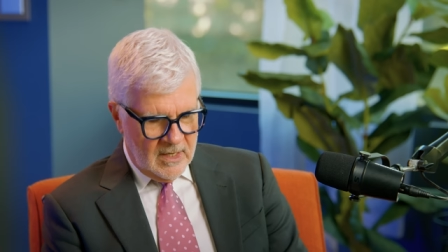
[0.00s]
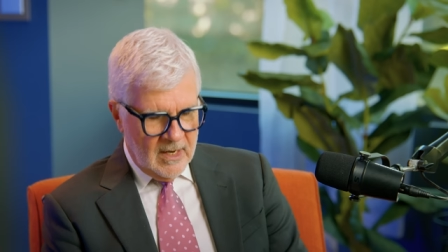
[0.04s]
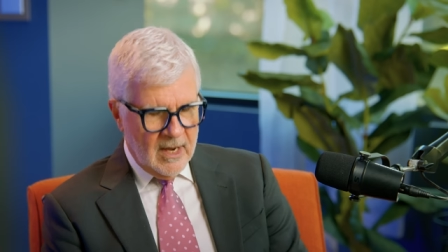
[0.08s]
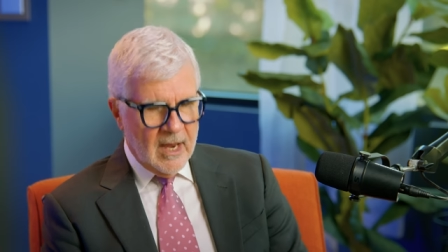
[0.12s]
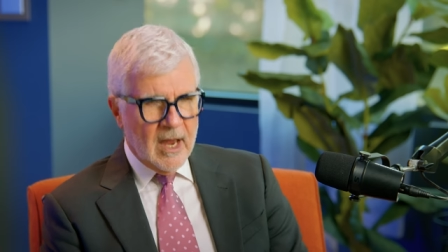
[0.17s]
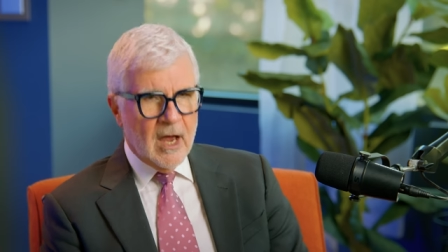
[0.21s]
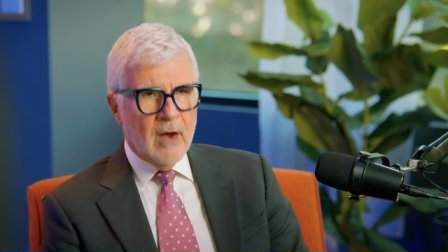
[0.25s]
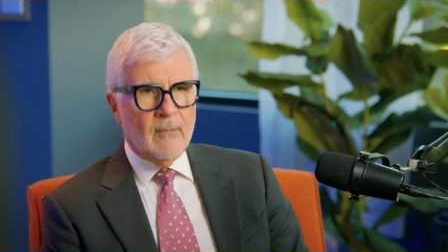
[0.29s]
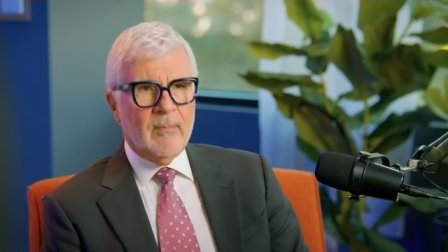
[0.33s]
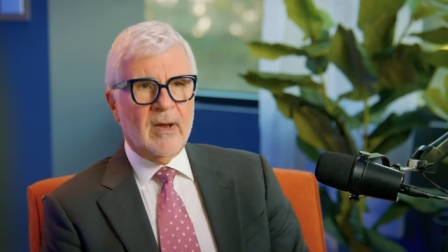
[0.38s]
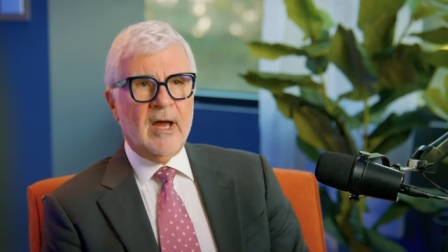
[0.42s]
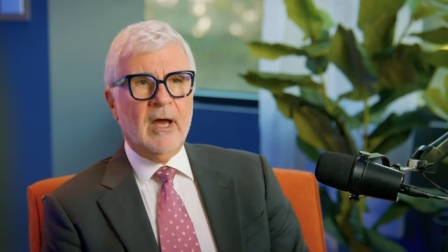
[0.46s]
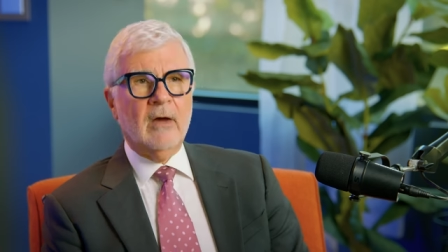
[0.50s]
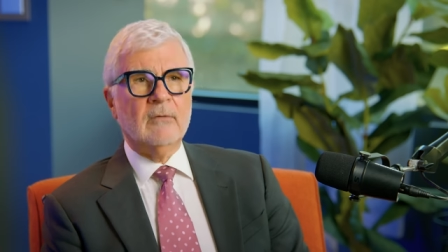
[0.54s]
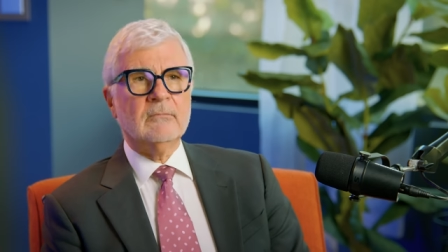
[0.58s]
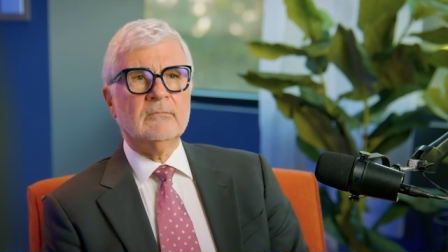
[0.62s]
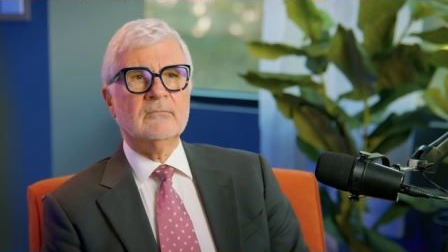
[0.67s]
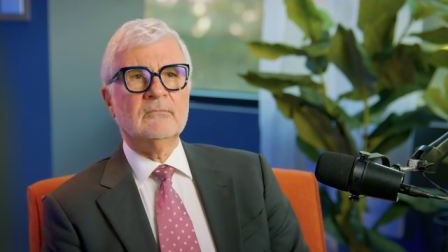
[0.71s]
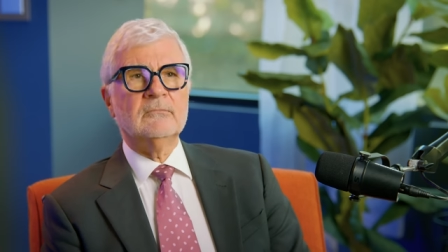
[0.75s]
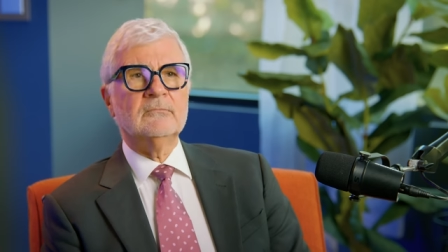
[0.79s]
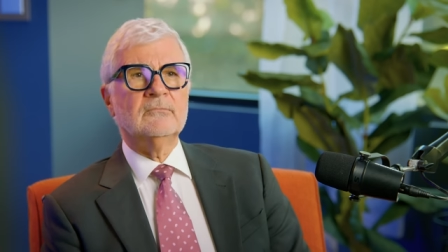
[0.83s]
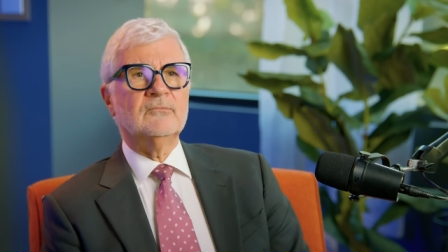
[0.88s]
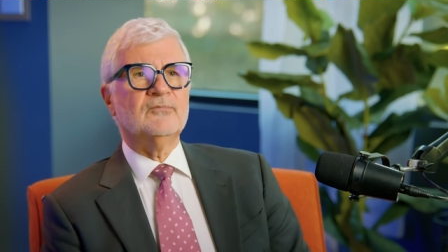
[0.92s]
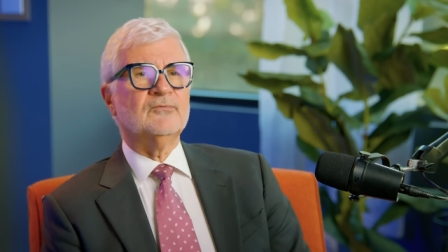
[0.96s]
How
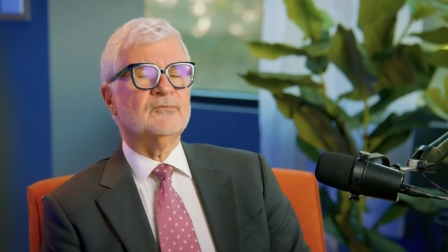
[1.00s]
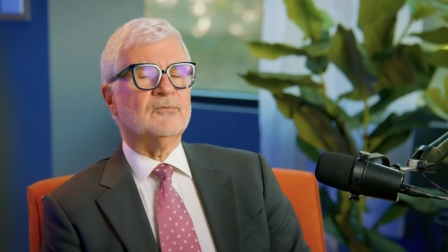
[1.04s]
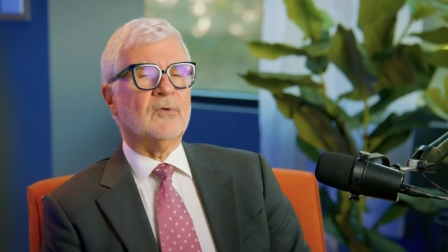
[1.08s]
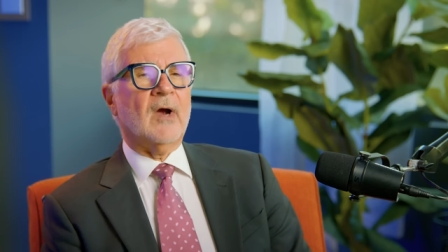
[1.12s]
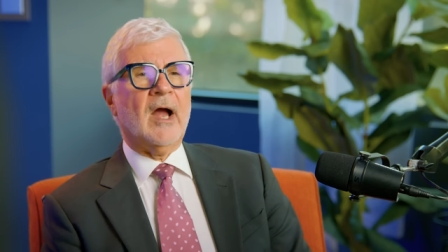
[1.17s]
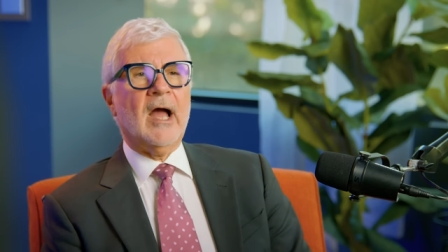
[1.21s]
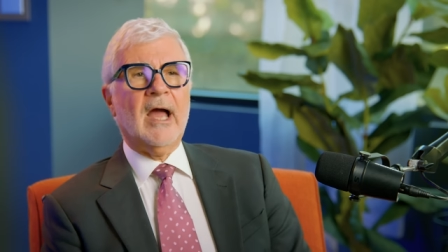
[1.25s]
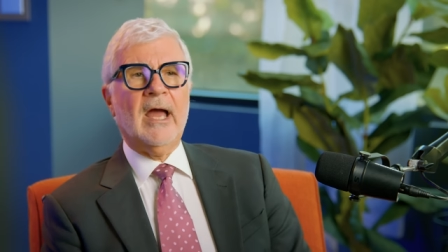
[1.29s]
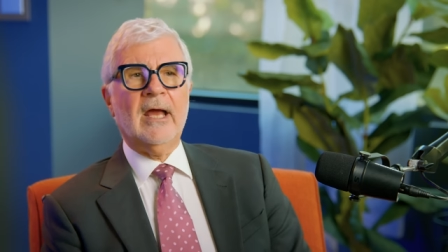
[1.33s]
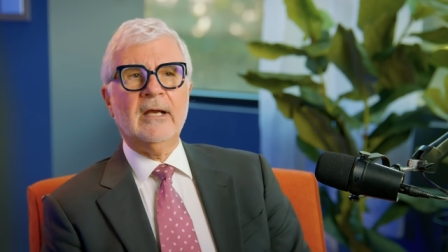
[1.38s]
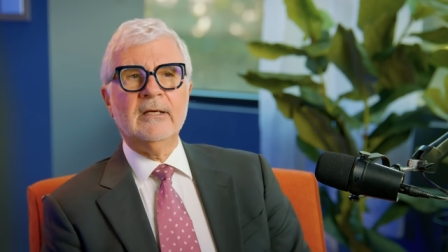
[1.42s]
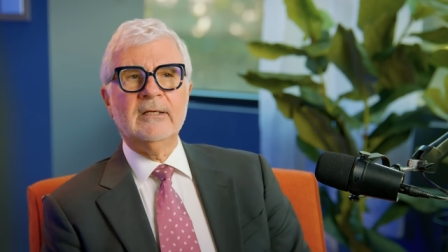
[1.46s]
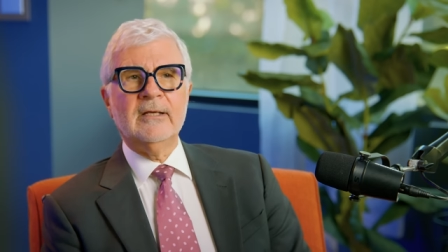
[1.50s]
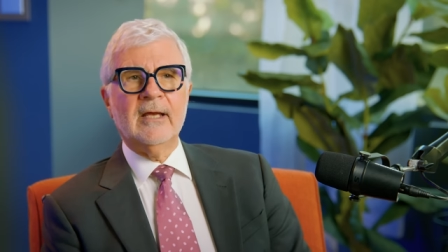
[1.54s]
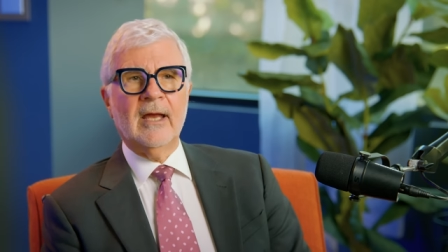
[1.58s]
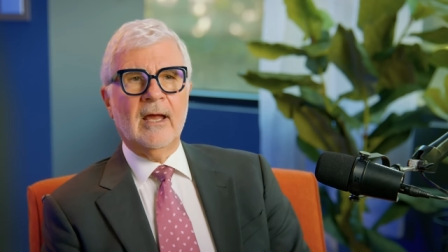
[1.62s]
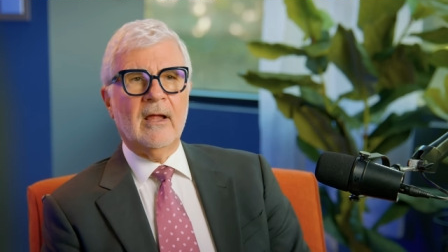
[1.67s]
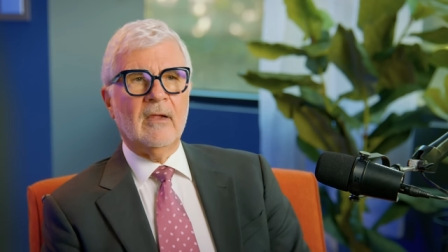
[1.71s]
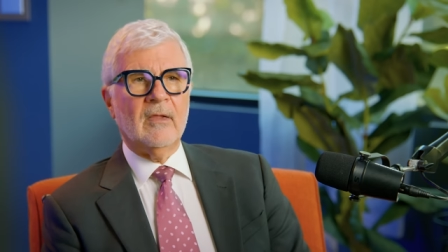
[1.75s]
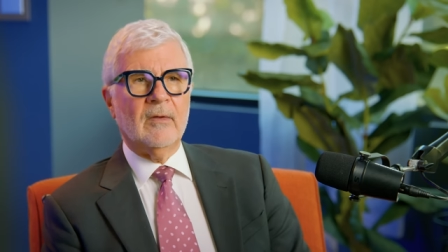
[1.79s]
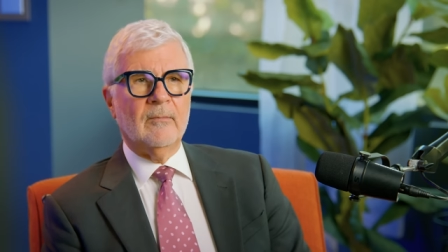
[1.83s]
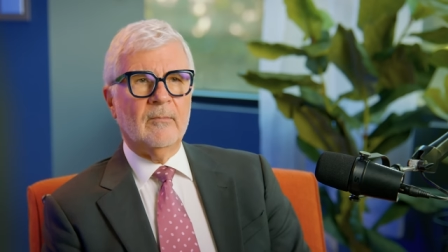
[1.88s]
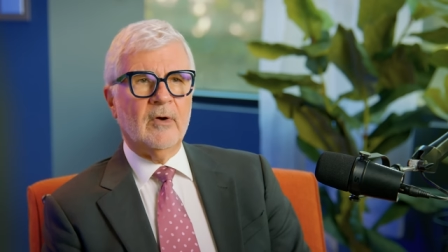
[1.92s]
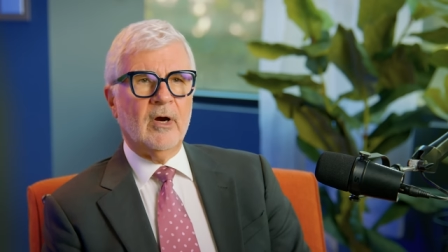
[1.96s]
about fried
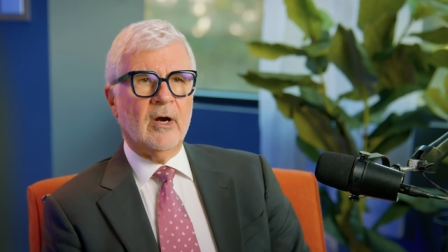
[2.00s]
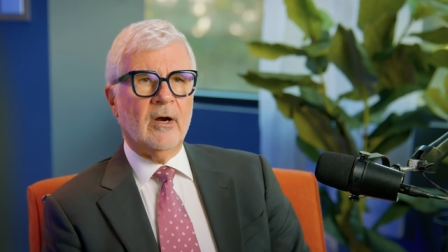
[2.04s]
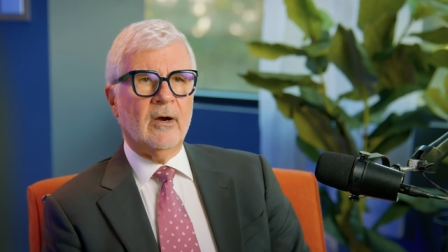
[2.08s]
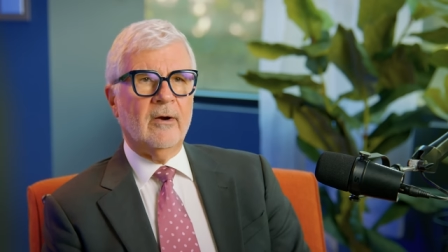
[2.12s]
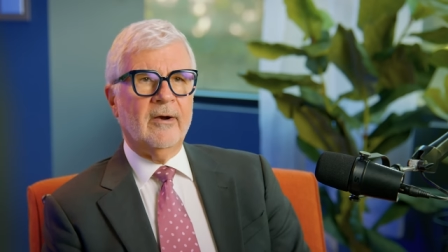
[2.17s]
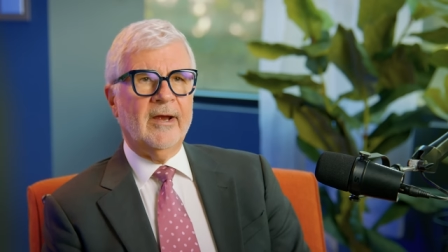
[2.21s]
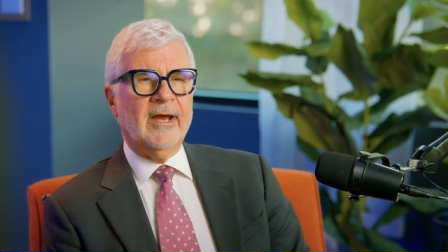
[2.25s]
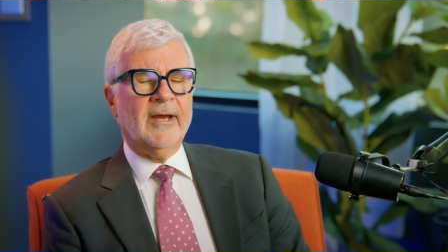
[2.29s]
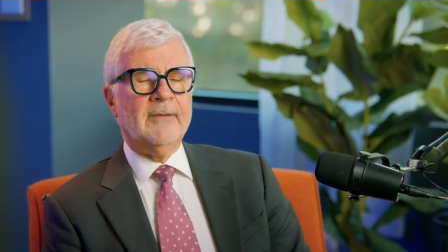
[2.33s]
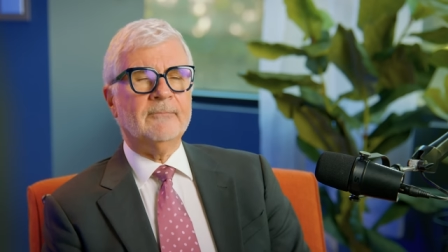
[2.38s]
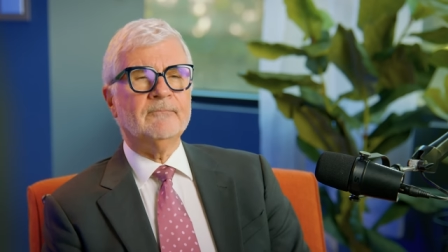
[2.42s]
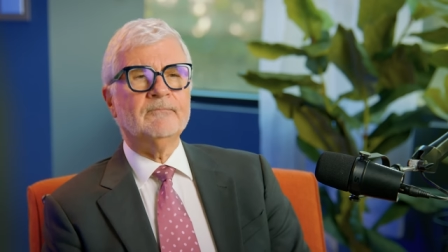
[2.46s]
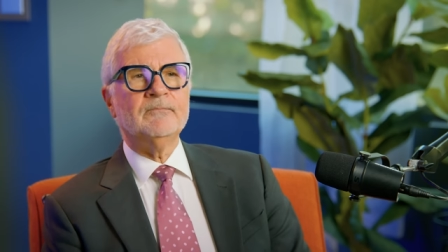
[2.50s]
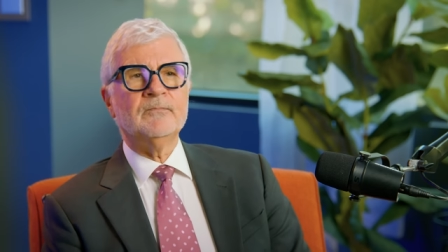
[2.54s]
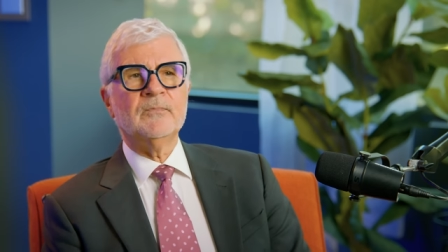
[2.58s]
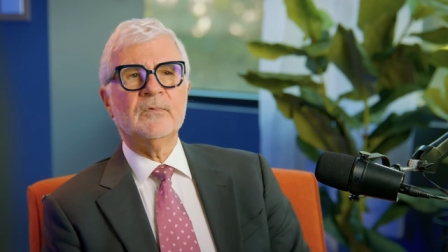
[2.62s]
calamari?